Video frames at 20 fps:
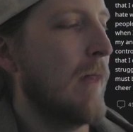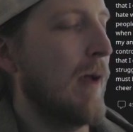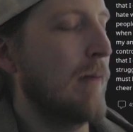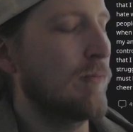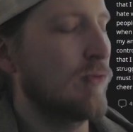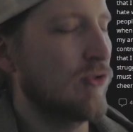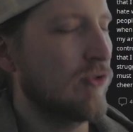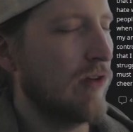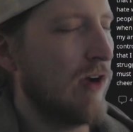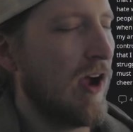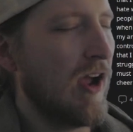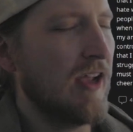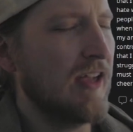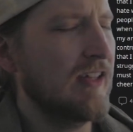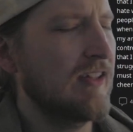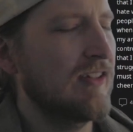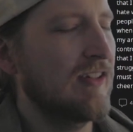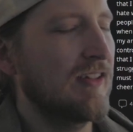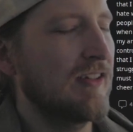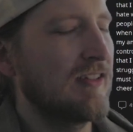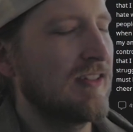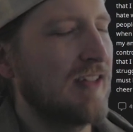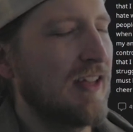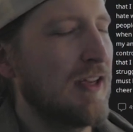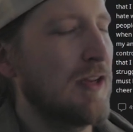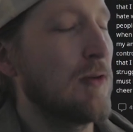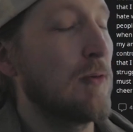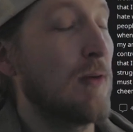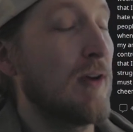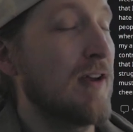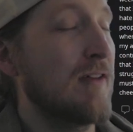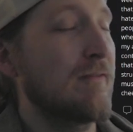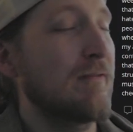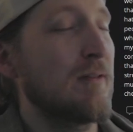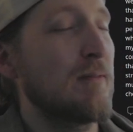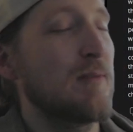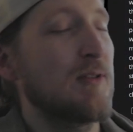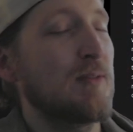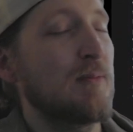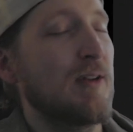trying to stay away
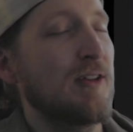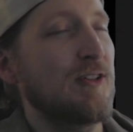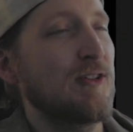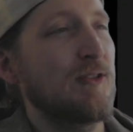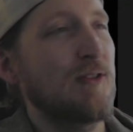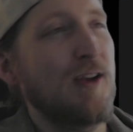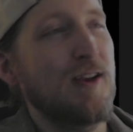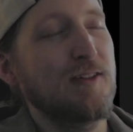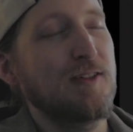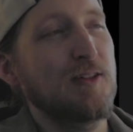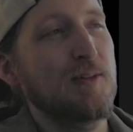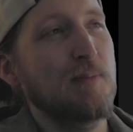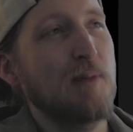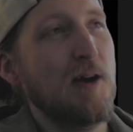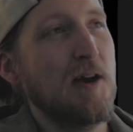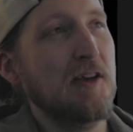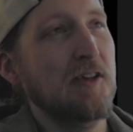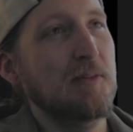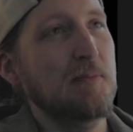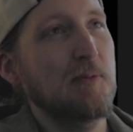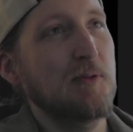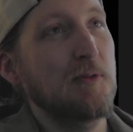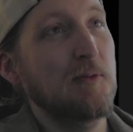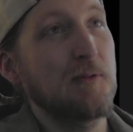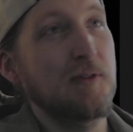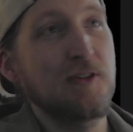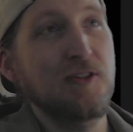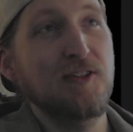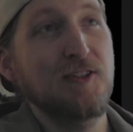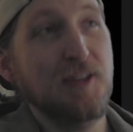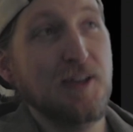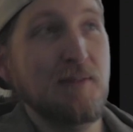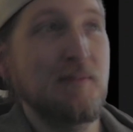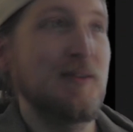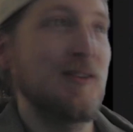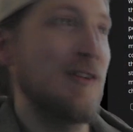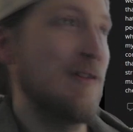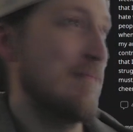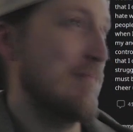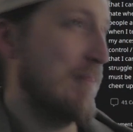from as much stress as possible, which seems
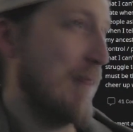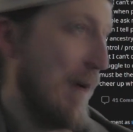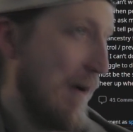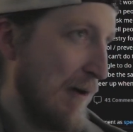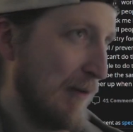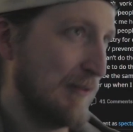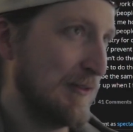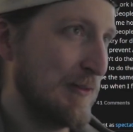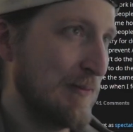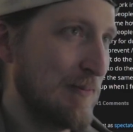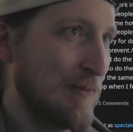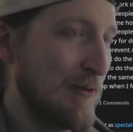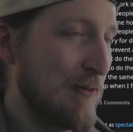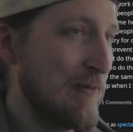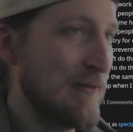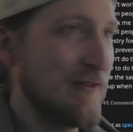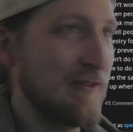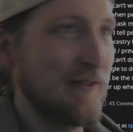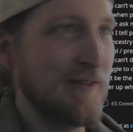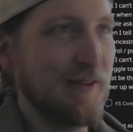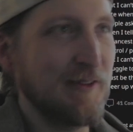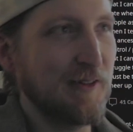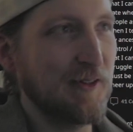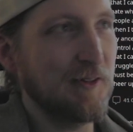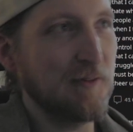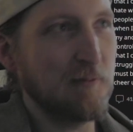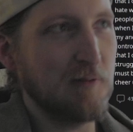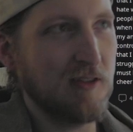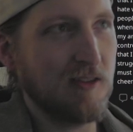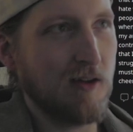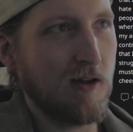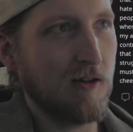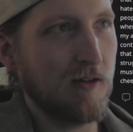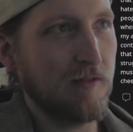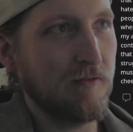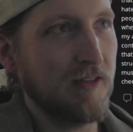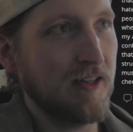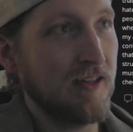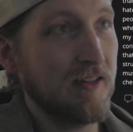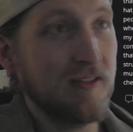impossible when you're dealing with all of
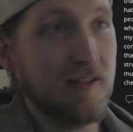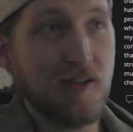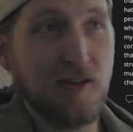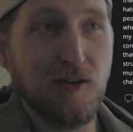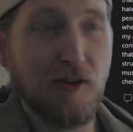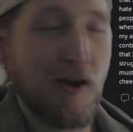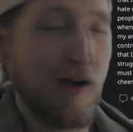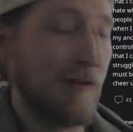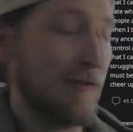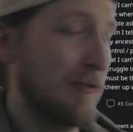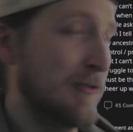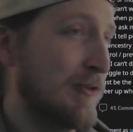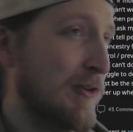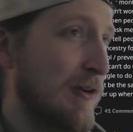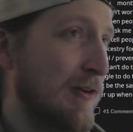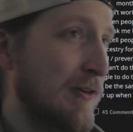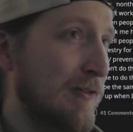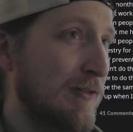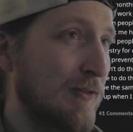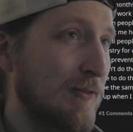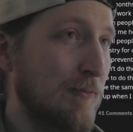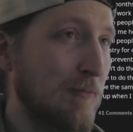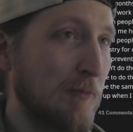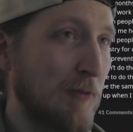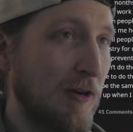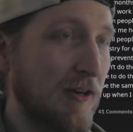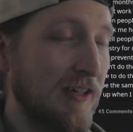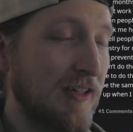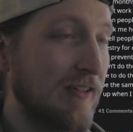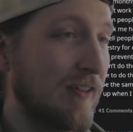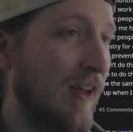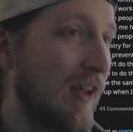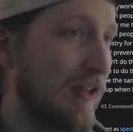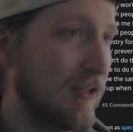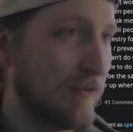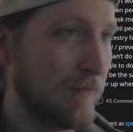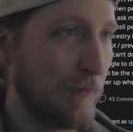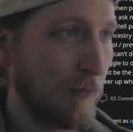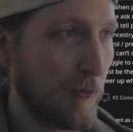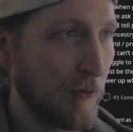this and doctors aren't running tests
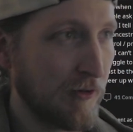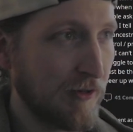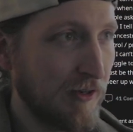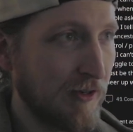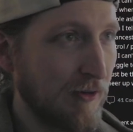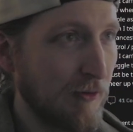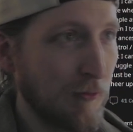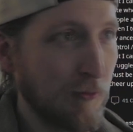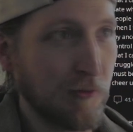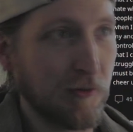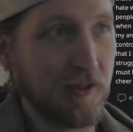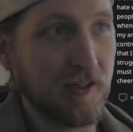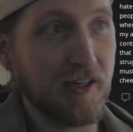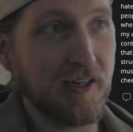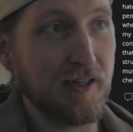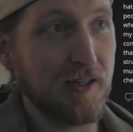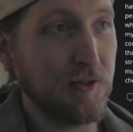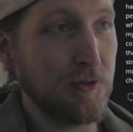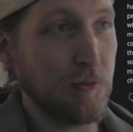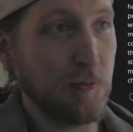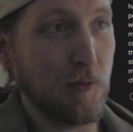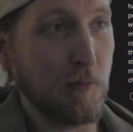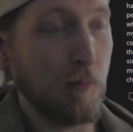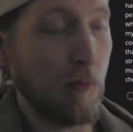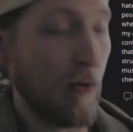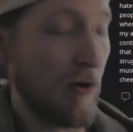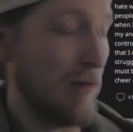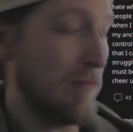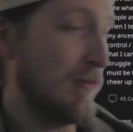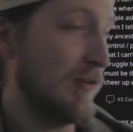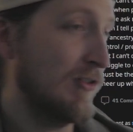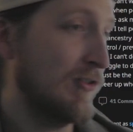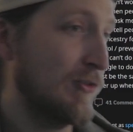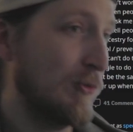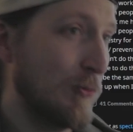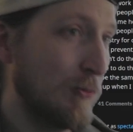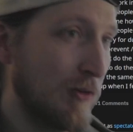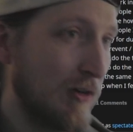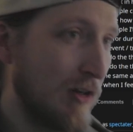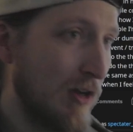for you or getting you appointments
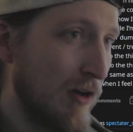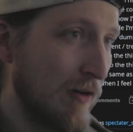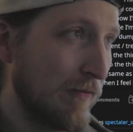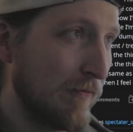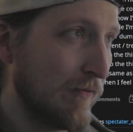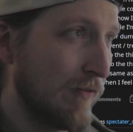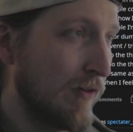soon enough,